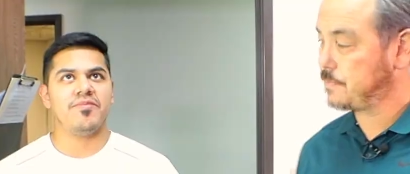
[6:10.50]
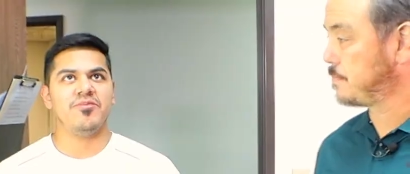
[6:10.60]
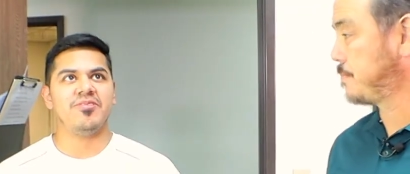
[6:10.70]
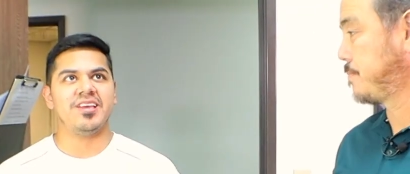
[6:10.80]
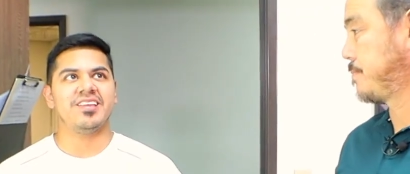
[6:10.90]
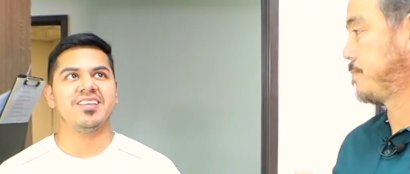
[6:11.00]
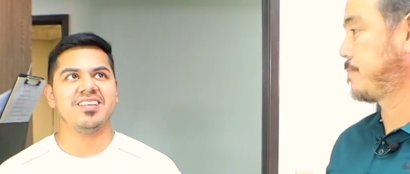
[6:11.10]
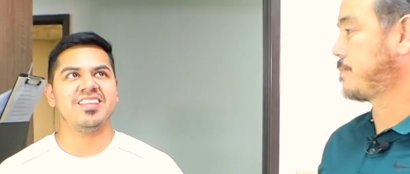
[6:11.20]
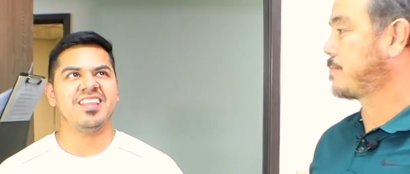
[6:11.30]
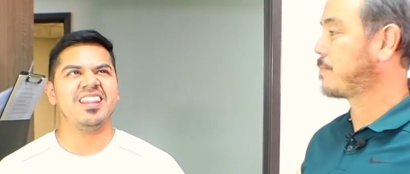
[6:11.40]
Speaker 1: feel
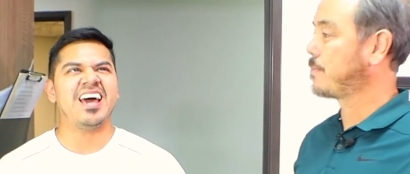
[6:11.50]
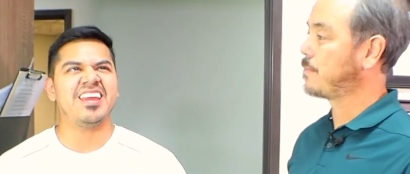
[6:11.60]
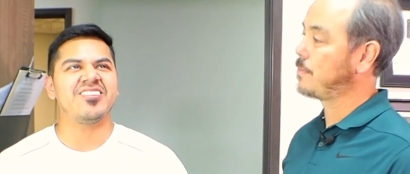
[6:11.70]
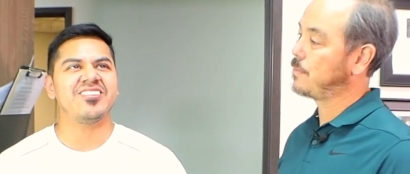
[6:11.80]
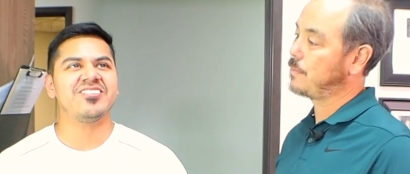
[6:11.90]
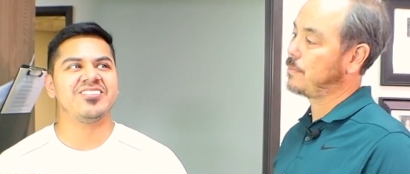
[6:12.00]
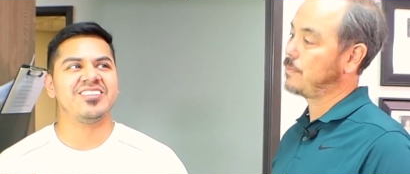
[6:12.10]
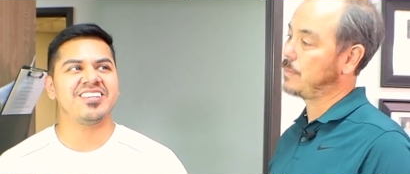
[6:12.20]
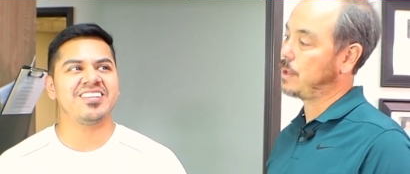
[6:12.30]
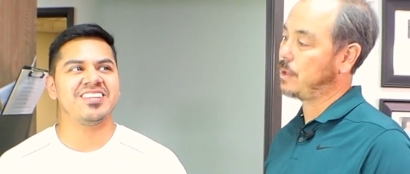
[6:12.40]
like lighter,
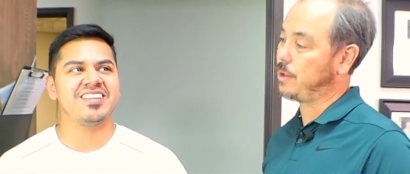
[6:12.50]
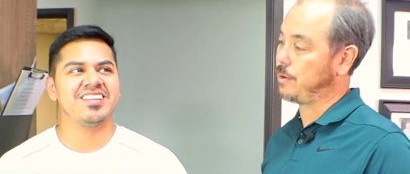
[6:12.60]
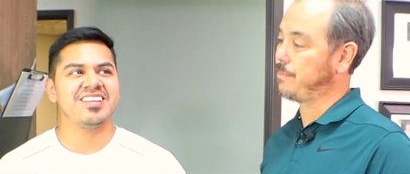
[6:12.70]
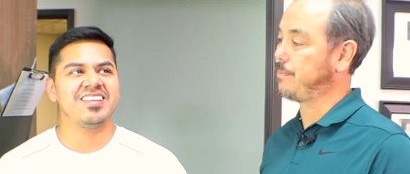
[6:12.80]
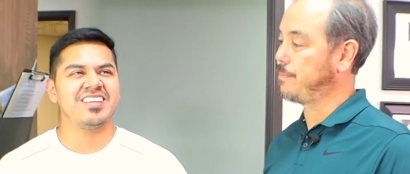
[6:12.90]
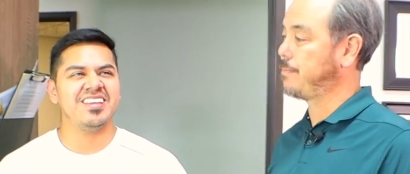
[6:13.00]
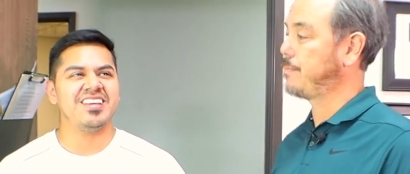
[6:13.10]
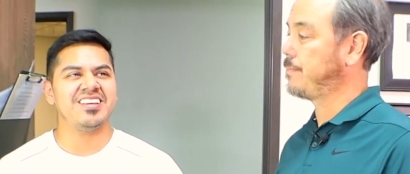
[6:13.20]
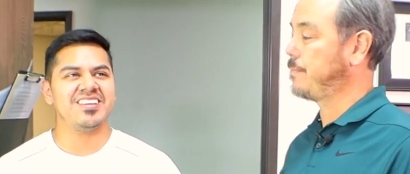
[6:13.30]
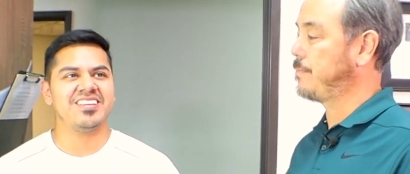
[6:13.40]
like. You do?
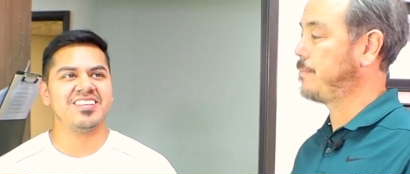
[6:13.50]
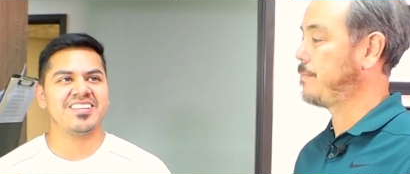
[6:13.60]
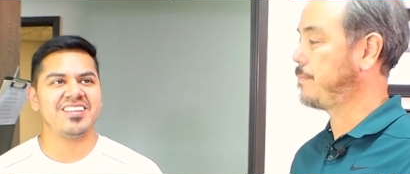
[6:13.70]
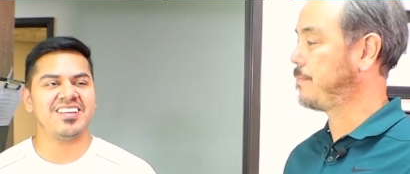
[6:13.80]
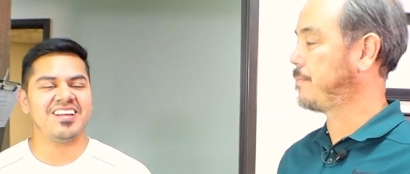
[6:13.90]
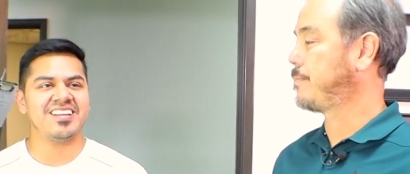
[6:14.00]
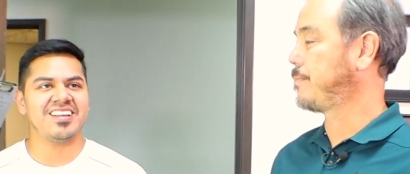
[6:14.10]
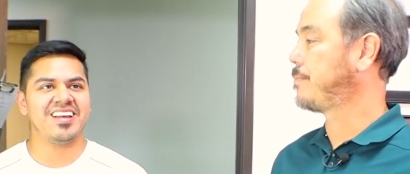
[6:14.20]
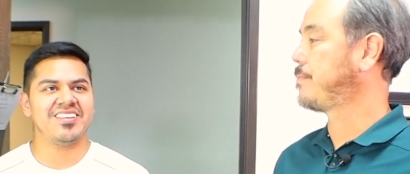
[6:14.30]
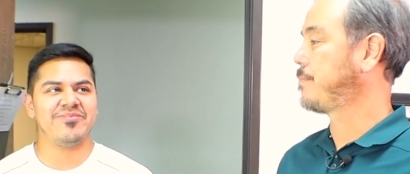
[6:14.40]
Yeah. I,
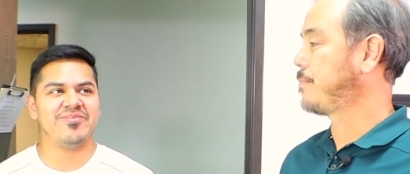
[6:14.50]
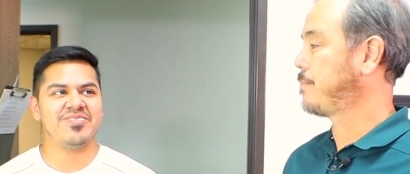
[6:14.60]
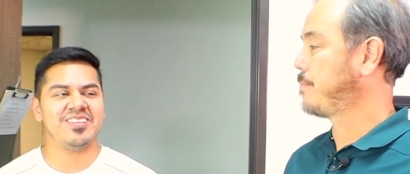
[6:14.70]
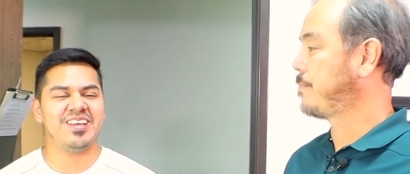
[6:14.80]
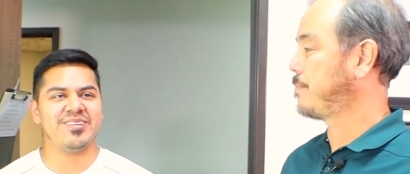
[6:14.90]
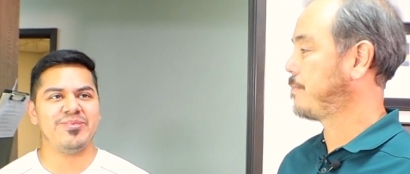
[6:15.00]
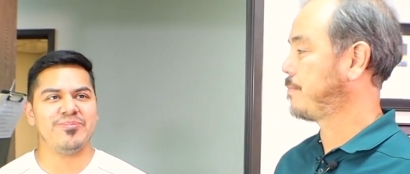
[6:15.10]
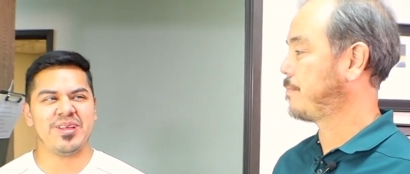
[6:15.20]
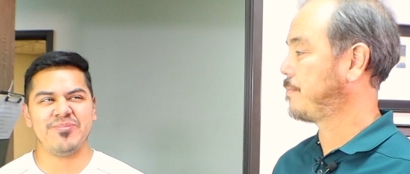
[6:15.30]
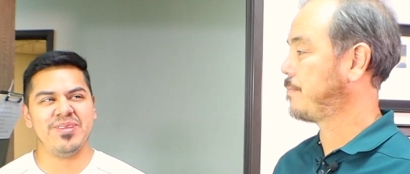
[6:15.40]
I yeah,
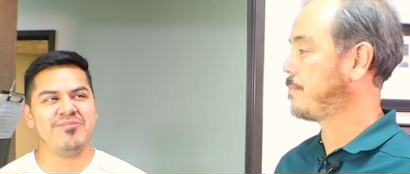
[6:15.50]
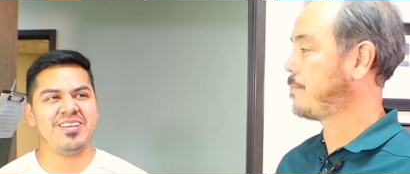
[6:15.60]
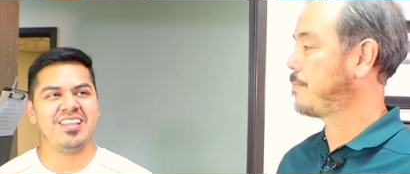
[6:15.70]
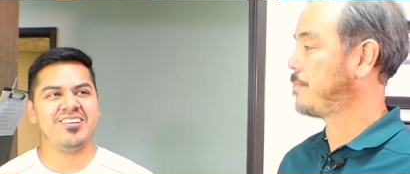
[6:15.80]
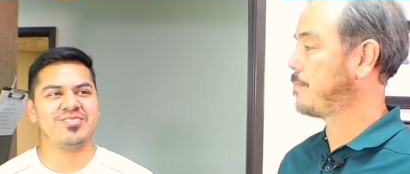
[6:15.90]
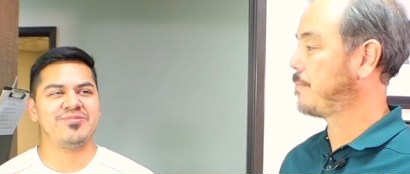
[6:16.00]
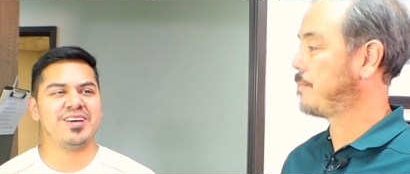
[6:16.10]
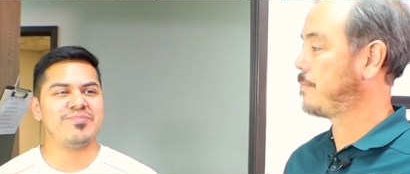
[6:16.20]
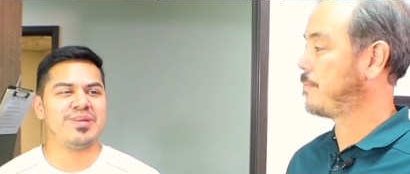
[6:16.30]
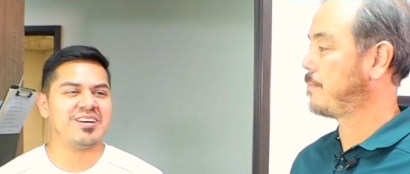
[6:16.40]
I'm like maybe I lost
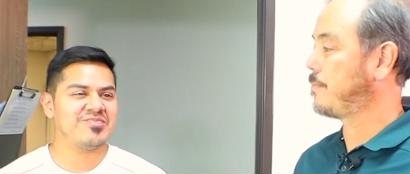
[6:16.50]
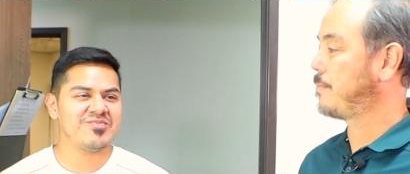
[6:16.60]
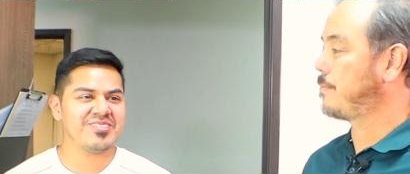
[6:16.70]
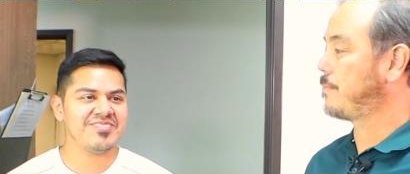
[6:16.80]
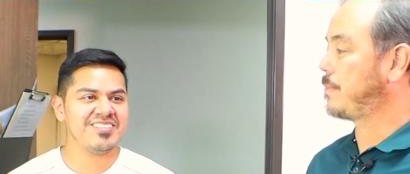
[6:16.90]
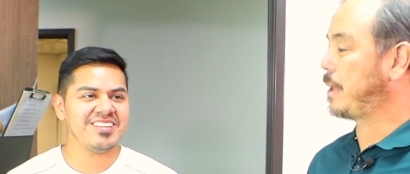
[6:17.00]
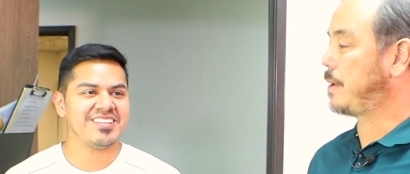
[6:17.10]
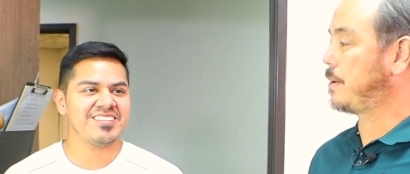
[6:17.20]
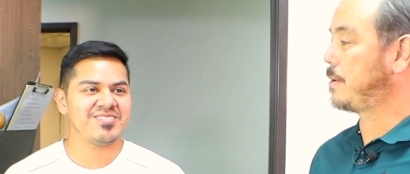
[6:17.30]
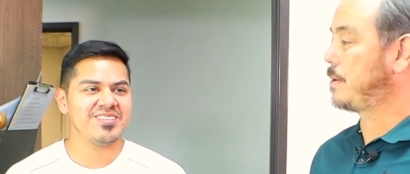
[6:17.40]
five pounds or something.
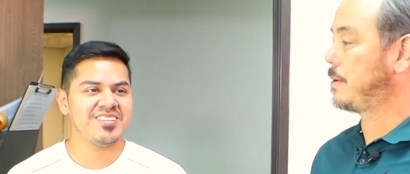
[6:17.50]
I just